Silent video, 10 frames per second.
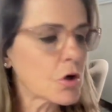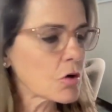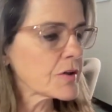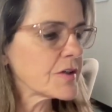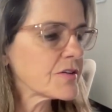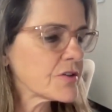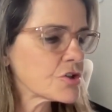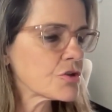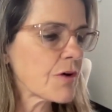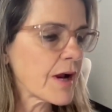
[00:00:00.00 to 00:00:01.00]
in the early
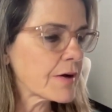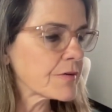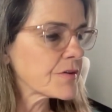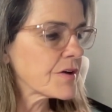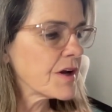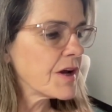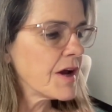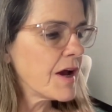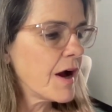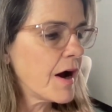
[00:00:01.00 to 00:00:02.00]
decision round,
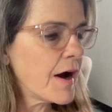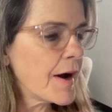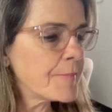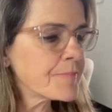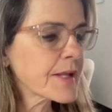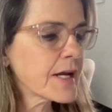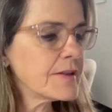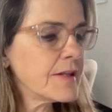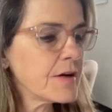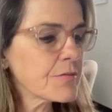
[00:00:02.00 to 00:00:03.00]

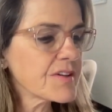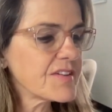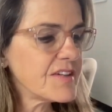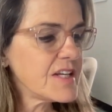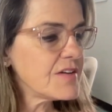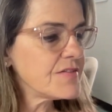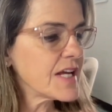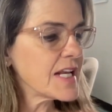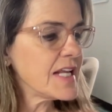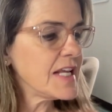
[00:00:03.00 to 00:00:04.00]
and they received
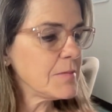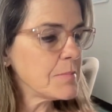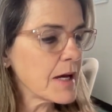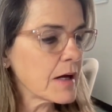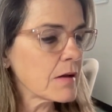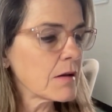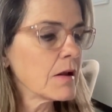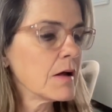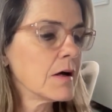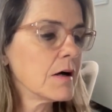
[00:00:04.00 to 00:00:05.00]
an email